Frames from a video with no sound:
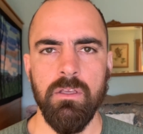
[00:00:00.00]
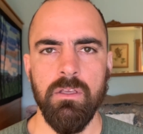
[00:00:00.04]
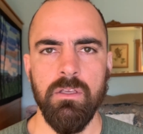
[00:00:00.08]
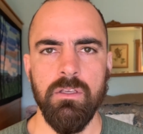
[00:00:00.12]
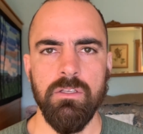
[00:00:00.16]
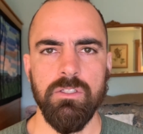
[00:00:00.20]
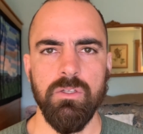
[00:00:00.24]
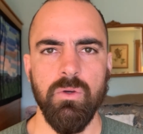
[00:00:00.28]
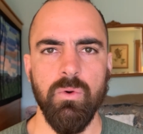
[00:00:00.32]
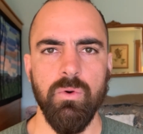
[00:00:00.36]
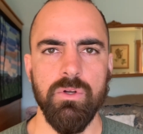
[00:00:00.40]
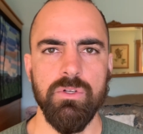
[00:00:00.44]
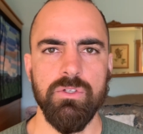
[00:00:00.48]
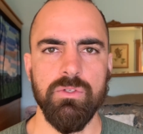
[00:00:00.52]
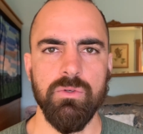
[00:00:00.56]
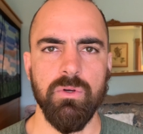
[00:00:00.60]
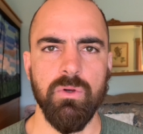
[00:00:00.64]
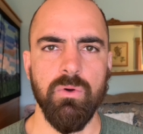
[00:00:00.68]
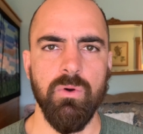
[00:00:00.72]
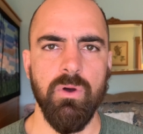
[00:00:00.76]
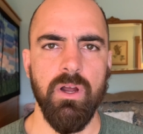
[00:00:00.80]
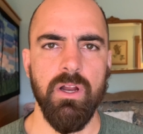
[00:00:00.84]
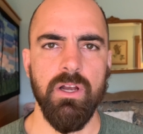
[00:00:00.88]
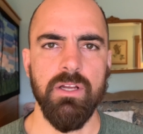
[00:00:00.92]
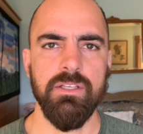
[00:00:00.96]
So, what is
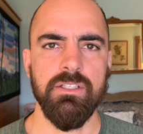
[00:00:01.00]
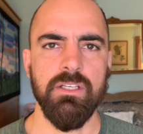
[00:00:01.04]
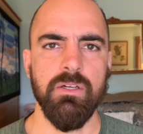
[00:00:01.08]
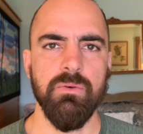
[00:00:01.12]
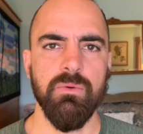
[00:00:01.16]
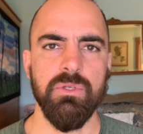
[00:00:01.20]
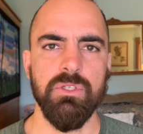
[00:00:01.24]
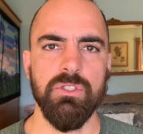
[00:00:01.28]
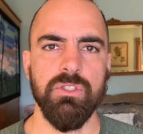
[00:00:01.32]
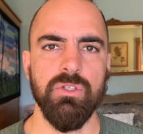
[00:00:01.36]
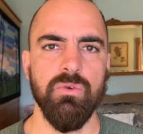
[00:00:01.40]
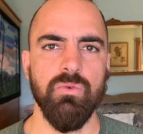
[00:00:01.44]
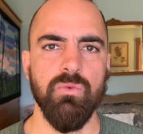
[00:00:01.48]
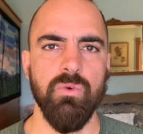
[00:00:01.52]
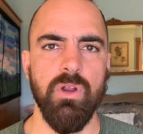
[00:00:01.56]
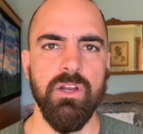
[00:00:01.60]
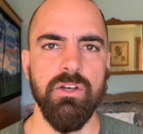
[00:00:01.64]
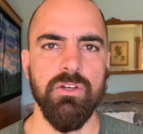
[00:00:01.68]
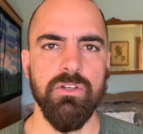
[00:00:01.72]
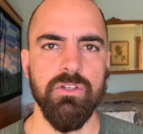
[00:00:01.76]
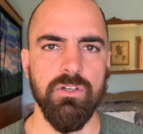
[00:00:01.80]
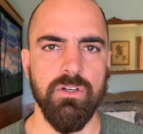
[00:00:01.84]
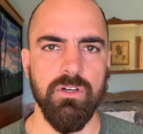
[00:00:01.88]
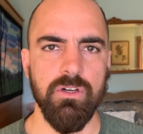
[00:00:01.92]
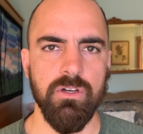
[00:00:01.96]
required is that we
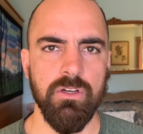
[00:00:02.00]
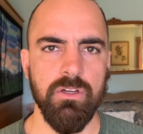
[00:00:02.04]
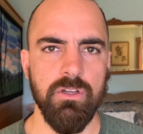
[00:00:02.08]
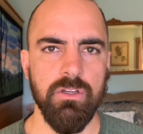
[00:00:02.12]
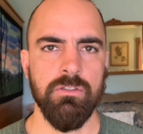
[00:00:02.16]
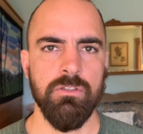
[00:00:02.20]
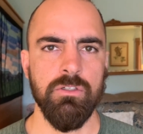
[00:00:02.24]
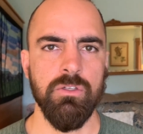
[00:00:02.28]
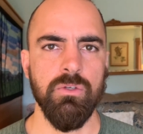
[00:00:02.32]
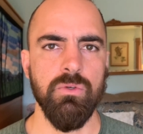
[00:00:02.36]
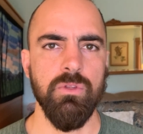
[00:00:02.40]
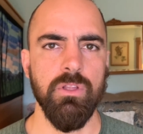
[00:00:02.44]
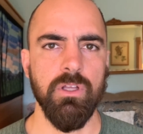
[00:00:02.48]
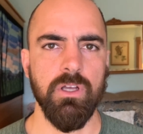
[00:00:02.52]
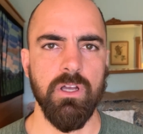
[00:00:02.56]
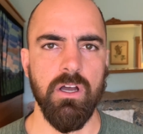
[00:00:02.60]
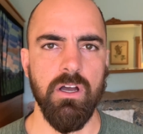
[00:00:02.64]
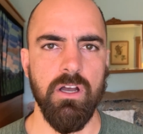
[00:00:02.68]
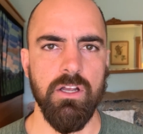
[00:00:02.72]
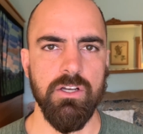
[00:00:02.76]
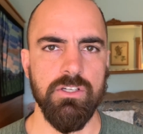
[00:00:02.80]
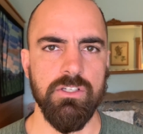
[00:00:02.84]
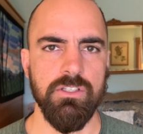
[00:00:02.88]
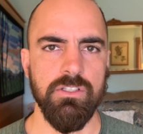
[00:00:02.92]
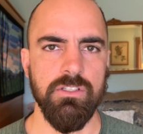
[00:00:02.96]
surrender to the
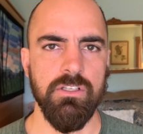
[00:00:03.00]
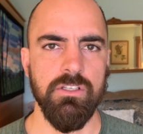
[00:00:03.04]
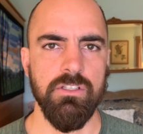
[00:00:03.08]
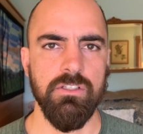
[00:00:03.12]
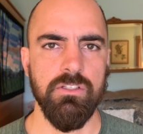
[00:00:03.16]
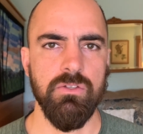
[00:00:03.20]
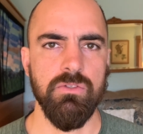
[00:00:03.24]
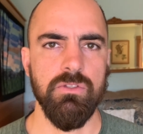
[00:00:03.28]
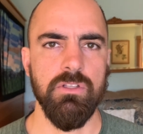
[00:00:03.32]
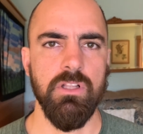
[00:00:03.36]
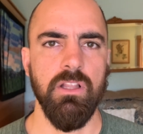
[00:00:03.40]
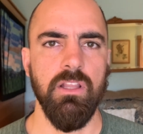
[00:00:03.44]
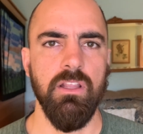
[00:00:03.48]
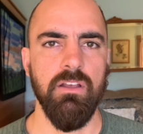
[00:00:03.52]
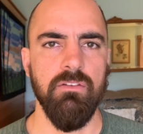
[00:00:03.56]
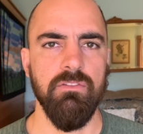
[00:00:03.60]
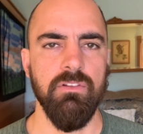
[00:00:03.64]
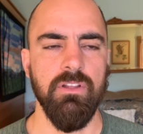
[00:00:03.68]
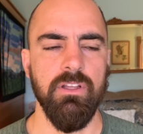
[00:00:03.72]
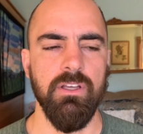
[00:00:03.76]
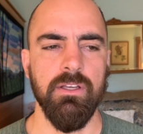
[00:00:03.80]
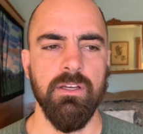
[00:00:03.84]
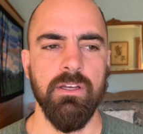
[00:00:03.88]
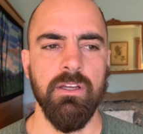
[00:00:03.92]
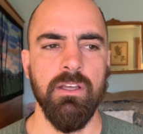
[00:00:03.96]
consciousness, to the love
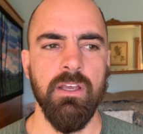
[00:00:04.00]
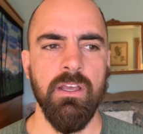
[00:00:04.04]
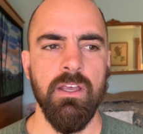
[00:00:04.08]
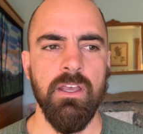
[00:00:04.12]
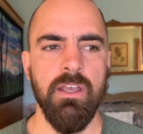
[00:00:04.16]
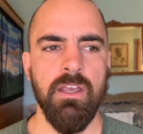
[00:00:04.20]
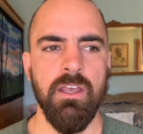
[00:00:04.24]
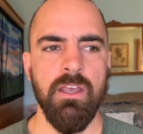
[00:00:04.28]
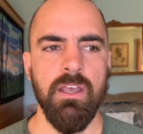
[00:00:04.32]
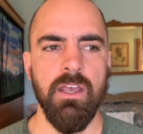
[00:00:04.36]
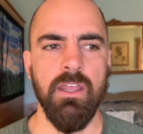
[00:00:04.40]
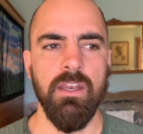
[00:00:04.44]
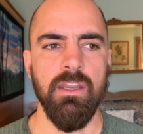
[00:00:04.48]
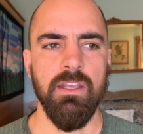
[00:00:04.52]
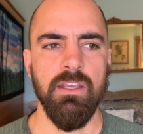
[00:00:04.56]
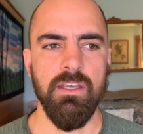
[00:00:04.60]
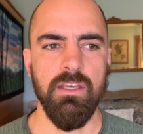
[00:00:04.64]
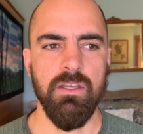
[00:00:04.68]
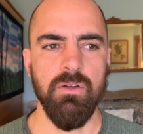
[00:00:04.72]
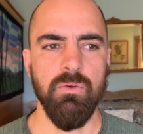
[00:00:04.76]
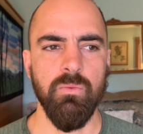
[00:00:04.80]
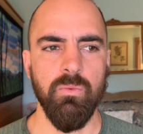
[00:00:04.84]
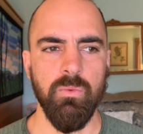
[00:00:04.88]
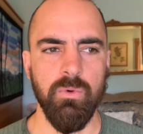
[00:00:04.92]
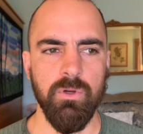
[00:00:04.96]
light, and
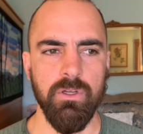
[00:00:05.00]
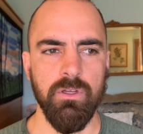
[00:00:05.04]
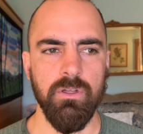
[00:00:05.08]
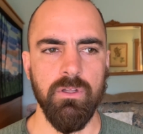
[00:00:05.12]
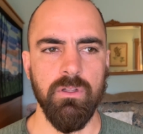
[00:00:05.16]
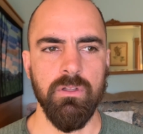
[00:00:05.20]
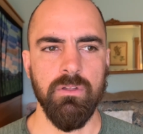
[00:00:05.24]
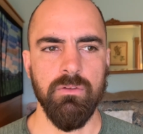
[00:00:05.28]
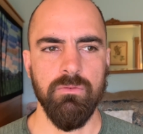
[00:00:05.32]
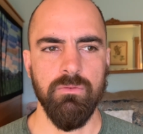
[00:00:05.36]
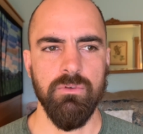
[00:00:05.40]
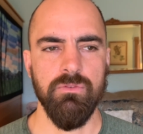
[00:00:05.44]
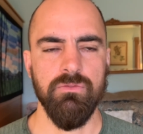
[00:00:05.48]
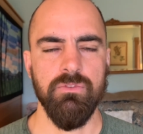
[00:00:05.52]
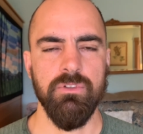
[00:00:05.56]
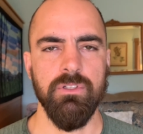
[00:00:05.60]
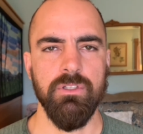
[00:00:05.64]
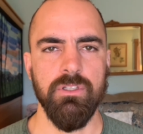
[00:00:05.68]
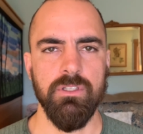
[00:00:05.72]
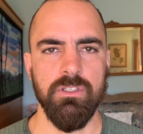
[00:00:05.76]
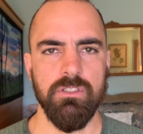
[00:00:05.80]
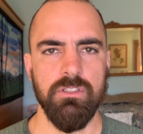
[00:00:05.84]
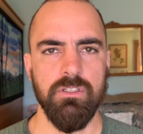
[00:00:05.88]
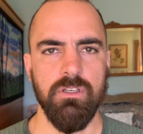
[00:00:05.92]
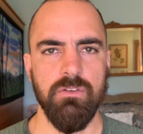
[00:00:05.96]
it will reveal
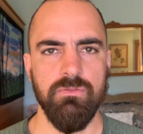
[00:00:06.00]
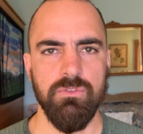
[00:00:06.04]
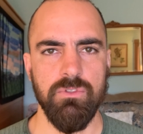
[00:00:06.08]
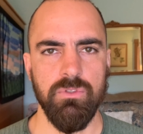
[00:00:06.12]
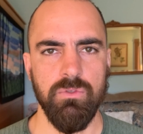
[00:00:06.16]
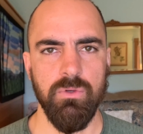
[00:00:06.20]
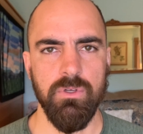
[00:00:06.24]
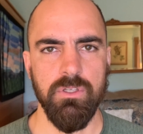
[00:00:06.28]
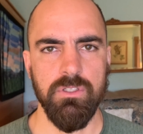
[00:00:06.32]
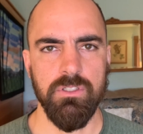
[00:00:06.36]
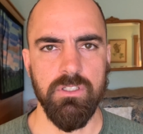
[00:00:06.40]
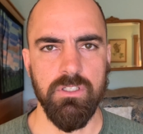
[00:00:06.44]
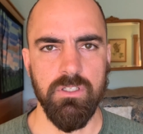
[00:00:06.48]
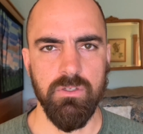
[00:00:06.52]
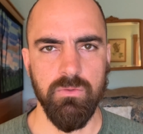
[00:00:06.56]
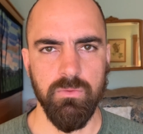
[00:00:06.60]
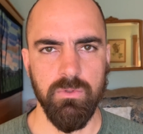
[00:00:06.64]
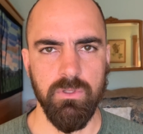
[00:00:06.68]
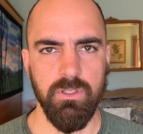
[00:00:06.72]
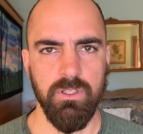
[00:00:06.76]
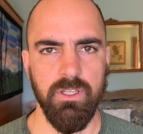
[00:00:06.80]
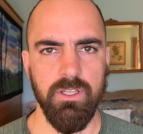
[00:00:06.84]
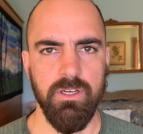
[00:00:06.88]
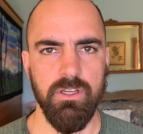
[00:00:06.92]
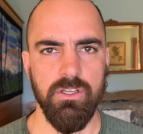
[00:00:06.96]
itself to us. It
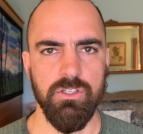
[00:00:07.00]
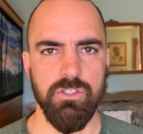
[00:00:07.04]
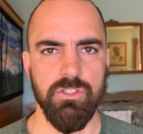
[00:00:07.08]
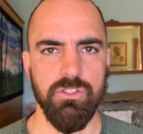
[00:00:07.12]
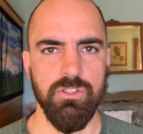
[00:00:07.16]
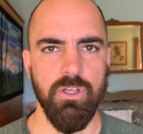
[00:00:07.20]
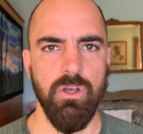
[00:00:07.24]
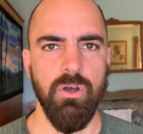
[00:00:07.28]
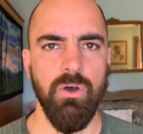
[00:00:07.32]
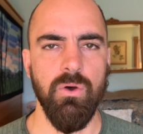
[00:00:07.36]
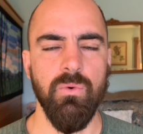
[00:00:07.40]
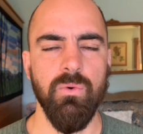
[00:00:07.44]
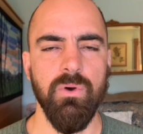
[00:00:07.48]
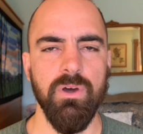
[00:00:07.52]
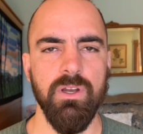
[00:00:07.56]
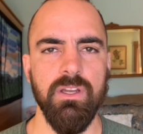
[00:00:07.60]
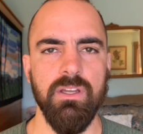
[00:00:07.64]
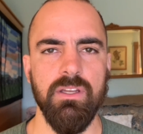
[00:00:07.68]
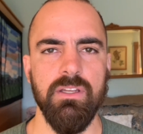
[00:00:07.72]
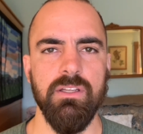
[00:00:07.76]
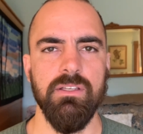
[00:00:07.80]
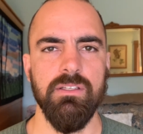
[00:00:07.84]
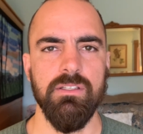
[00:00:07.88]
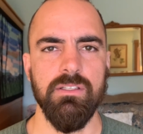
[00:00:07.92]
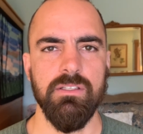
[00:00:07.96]
will let us know what it
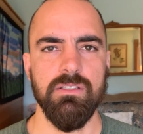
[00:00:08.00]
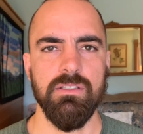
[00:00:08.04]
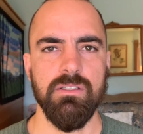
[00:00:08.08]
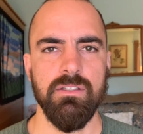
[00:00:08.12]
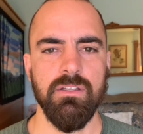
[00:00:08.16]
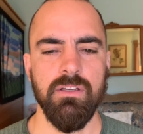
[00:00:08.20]
is.